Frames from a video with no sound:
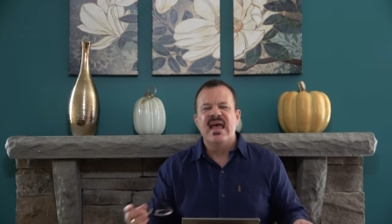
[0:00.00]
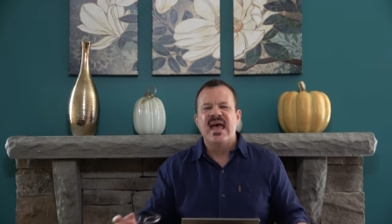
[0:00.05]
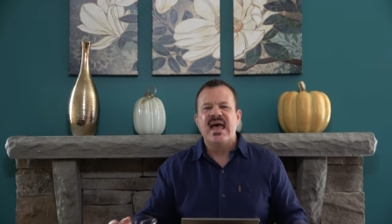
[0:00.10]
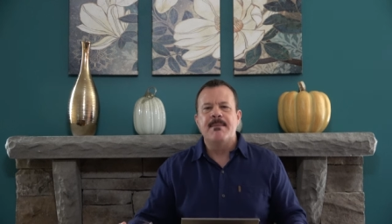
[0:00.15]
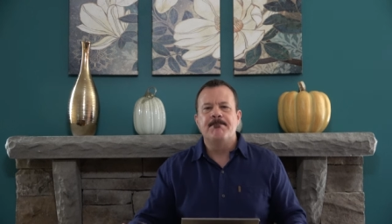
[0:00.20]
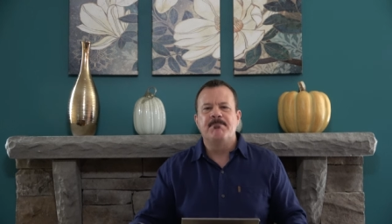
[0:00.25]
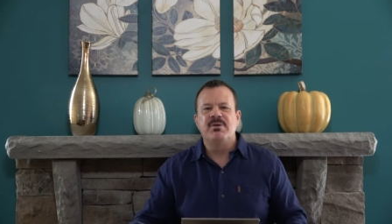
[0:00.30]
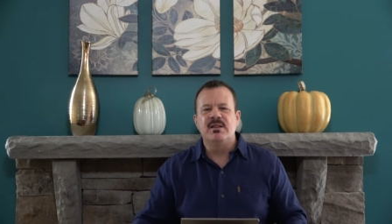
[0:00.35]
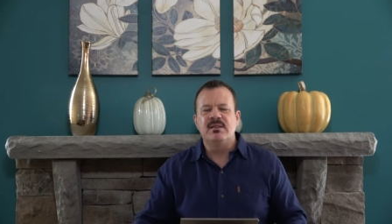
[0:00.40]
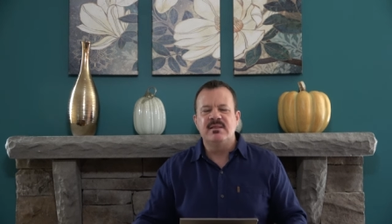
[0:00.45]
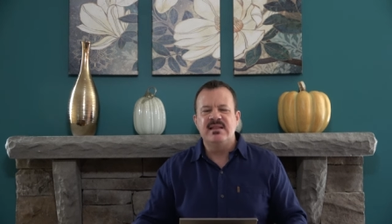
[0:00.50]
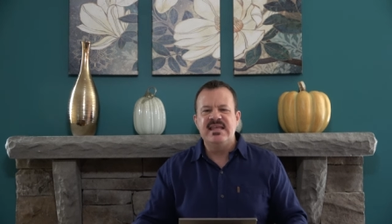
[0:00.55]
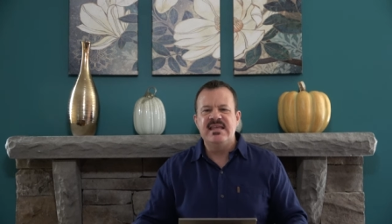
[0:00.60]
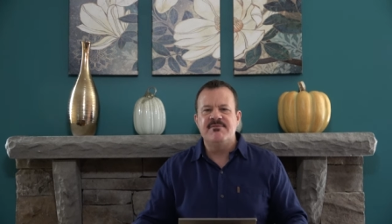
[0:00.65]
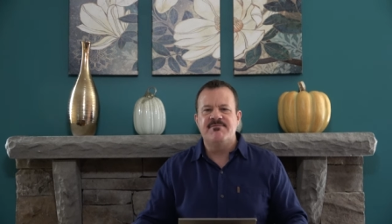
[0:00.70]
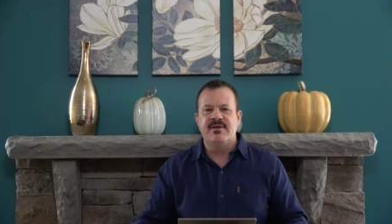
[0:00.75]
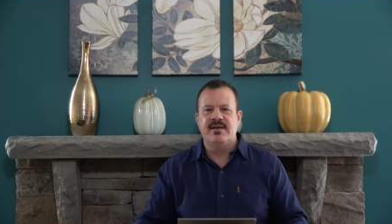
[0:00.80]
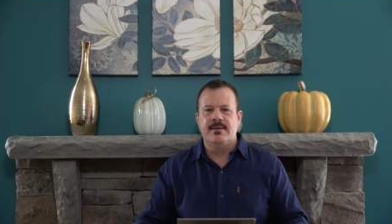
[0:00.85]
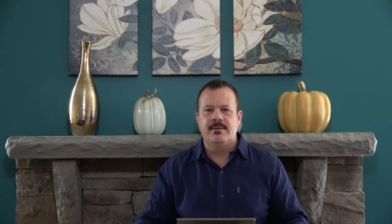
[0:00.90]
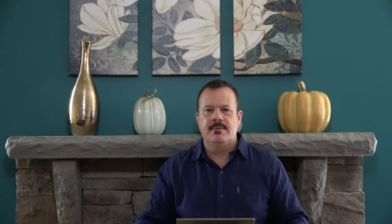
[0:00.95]
and
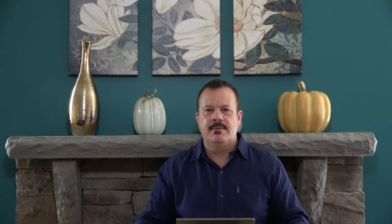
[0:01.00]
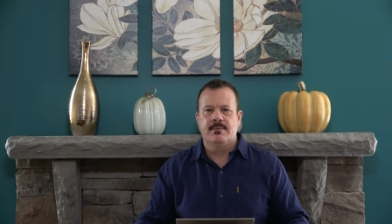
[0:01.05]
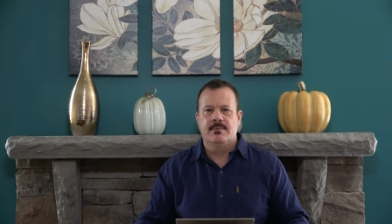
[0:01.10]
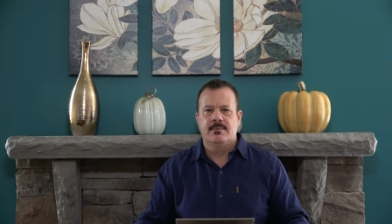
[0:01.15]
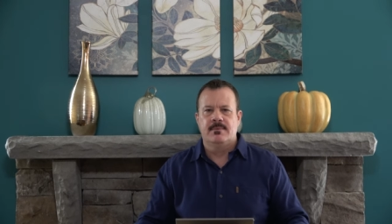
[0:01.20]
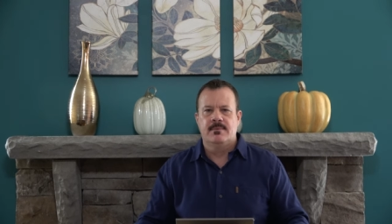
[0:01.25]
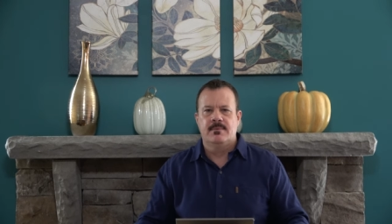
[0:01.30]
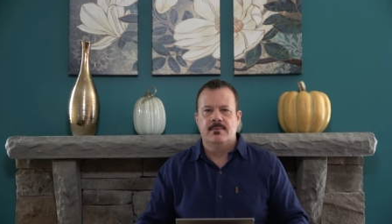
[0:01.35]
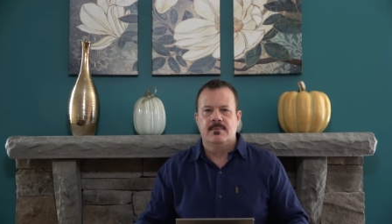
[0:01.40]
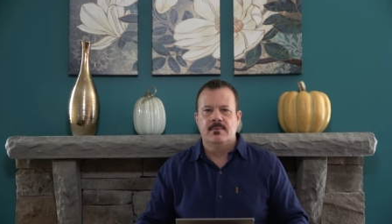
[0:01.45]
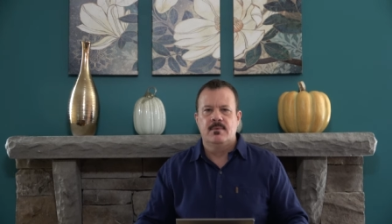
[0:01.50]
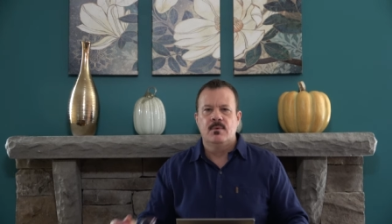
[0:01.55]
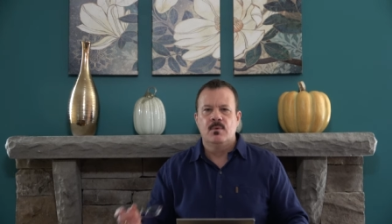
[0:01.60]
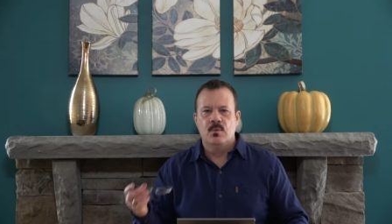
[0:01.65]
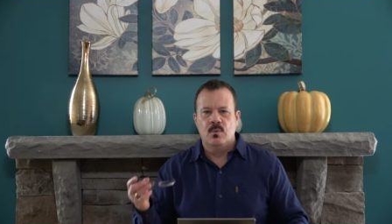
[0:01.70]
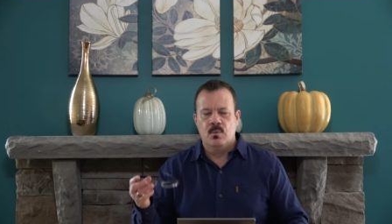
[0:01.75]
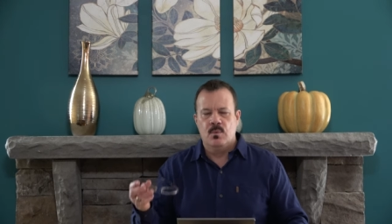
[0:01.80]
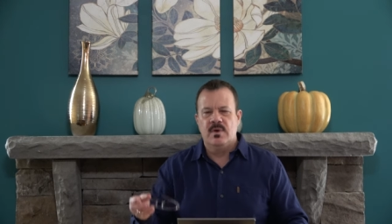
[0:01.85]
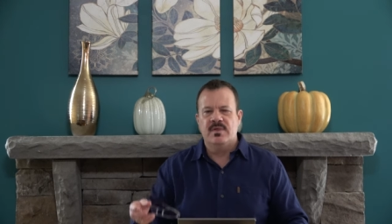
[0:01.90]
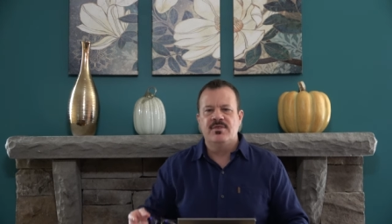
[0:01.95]
believe it
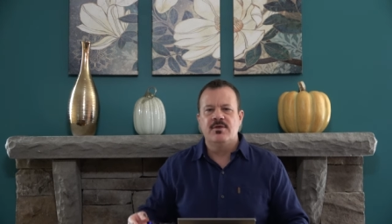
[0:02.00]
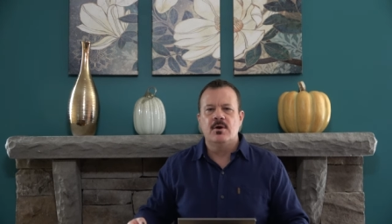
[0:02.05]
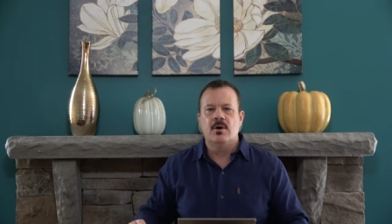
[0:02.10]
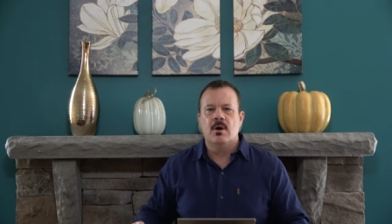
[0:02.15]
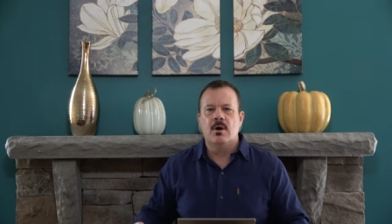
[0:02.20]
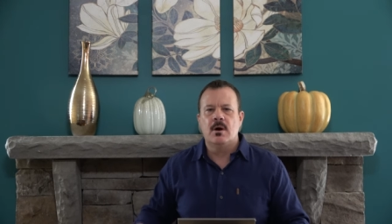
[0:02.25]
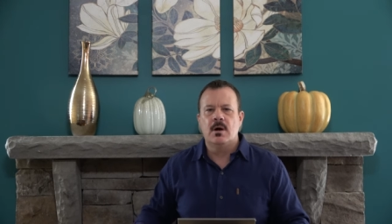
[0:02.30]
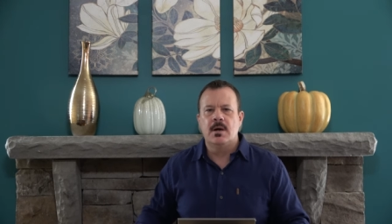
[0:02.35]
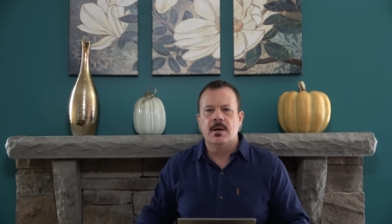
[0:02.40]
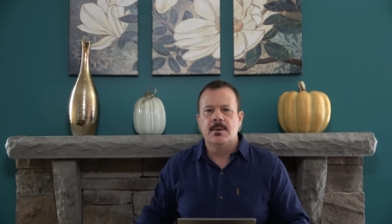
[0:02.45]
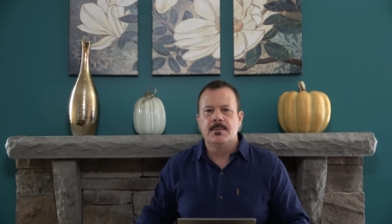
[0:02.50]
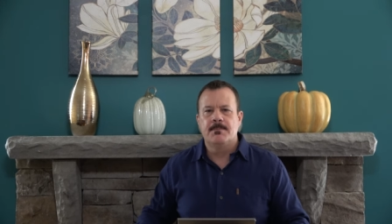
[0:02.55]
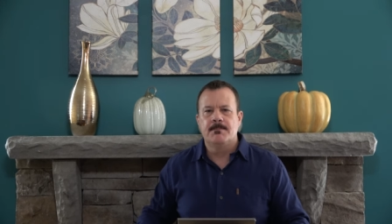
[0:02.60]
with your heart.